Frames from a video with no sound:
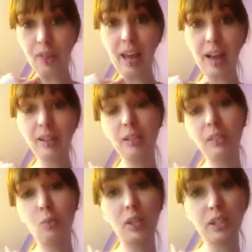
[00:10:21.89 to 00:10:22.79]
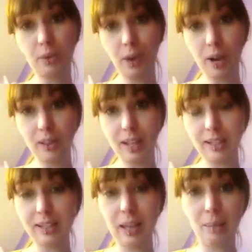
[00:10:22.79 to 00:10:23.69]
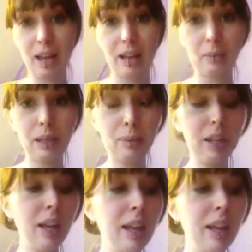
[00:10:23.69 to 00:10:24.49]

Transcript: That wasn't around the last time I had a baby.